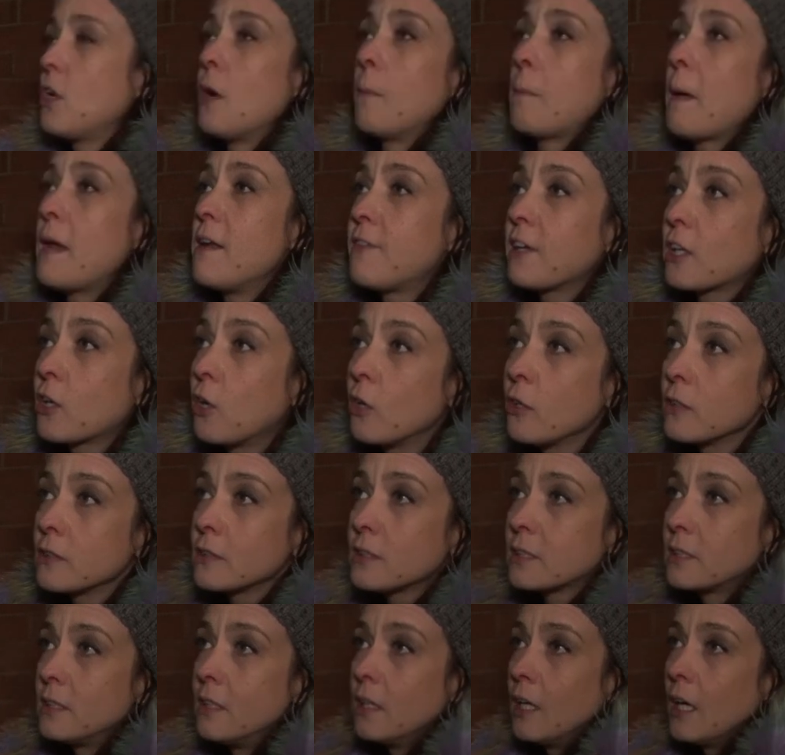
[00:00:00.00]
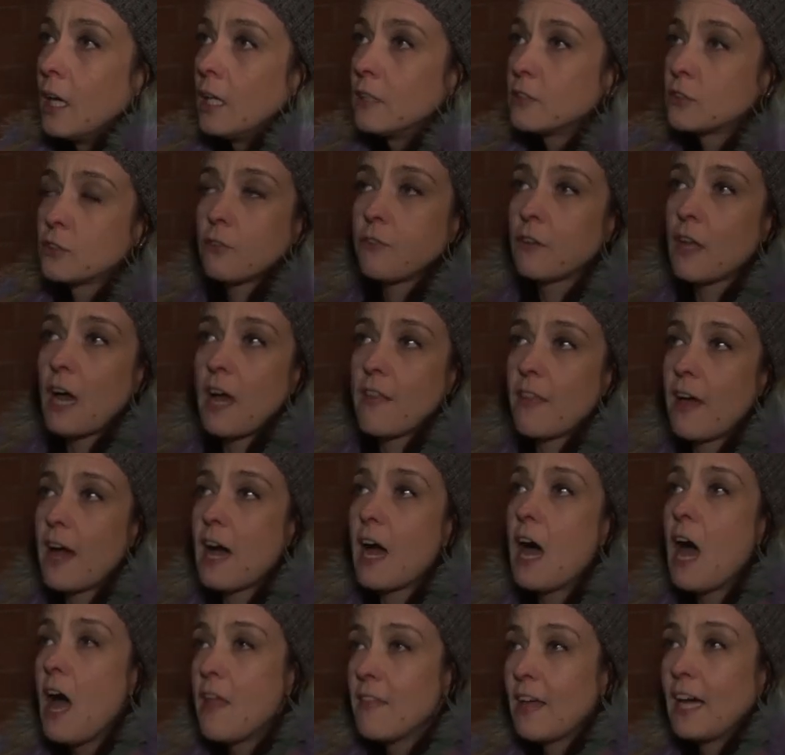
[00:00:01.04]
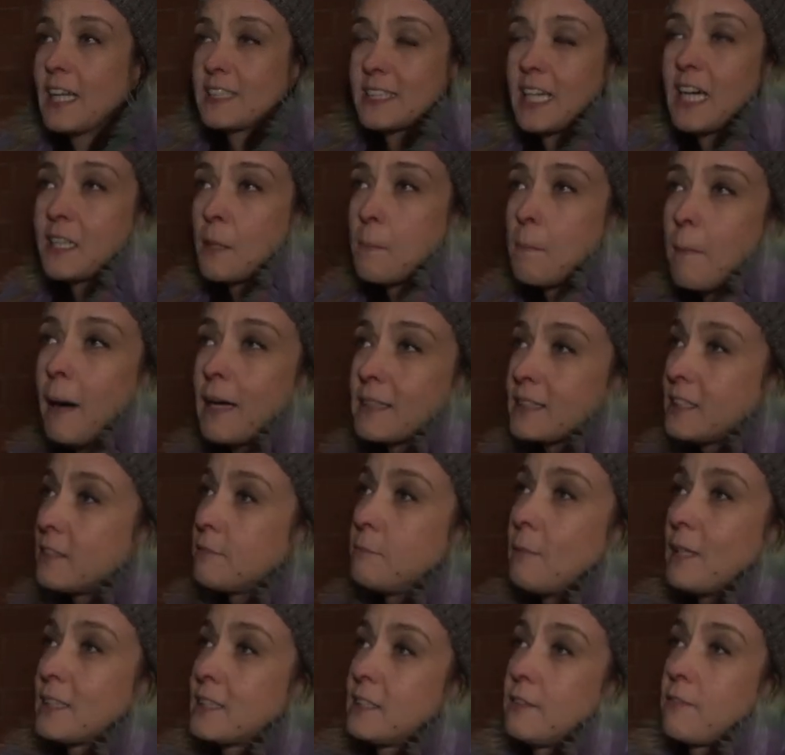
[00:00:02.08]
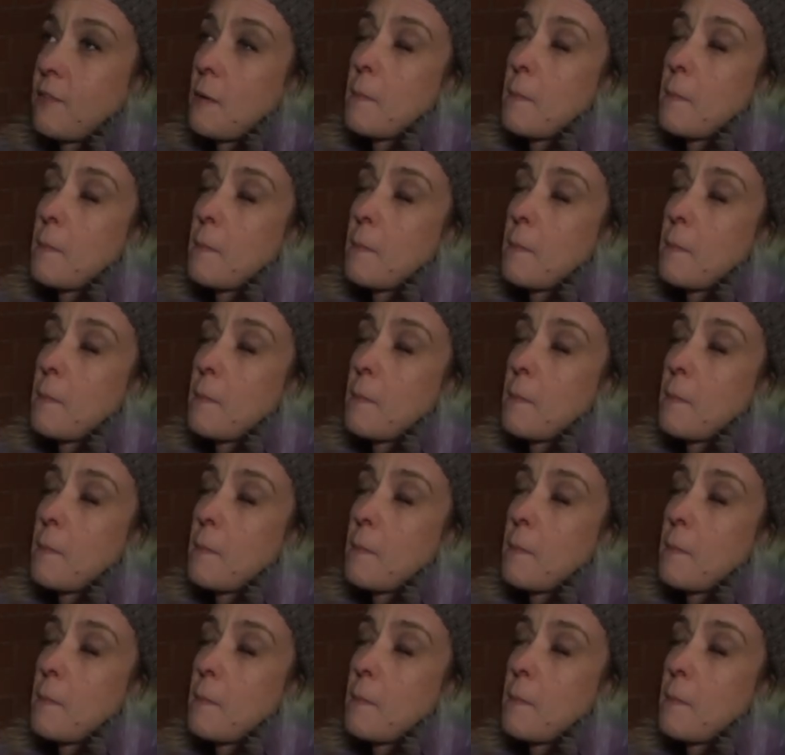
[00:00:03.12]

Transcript: benefit cuts, stuff like that, that's had a massive, massive